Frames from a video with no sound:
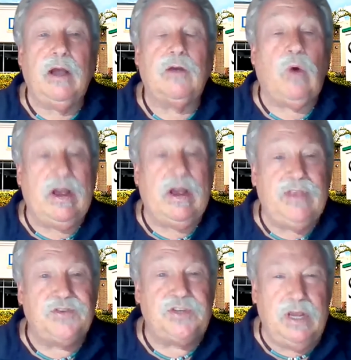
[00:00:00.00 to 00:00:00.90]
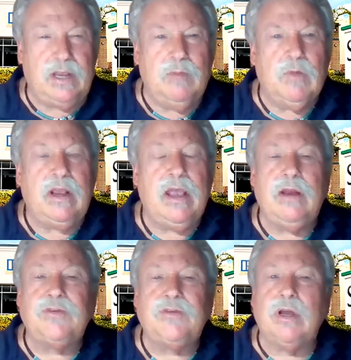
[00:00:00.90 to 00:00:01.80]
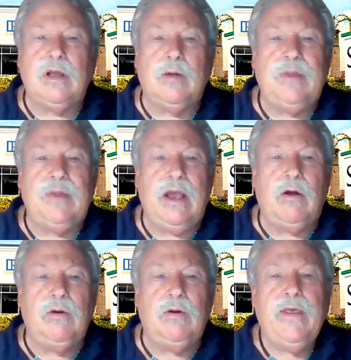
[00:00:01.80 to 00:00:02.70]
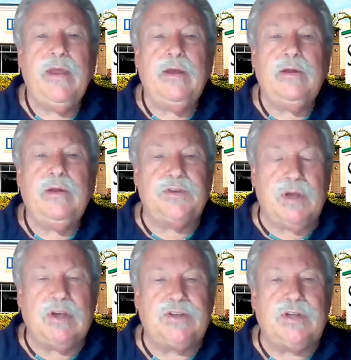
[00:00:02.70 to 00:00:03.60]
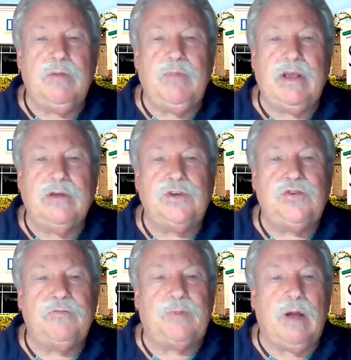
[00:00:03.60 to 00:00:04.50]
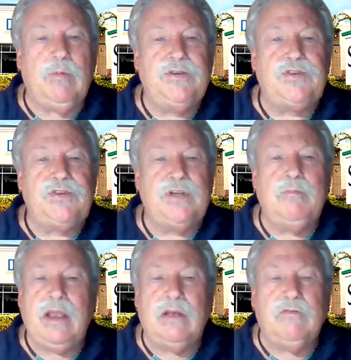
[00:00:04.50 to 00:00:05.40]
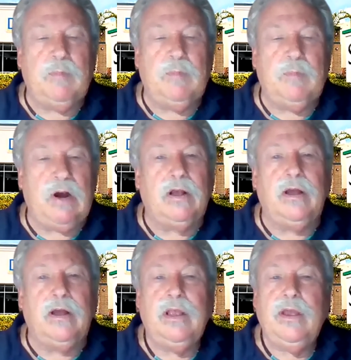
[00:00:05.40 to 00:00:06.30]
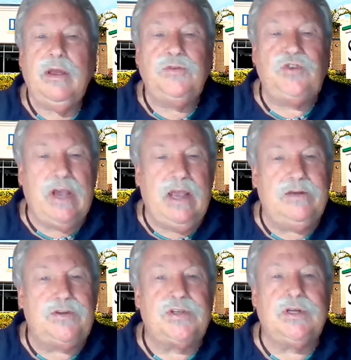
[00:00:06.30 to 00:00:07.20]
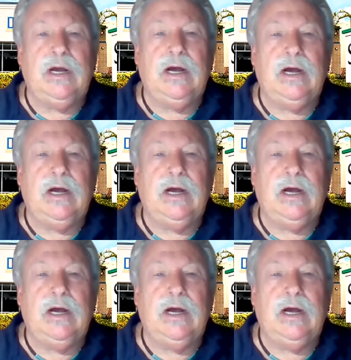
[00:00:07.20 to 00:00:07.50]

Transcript: quite that sticky. But again, it's going to come down to some extent because, as you've probably seen, Bank of America, Chase,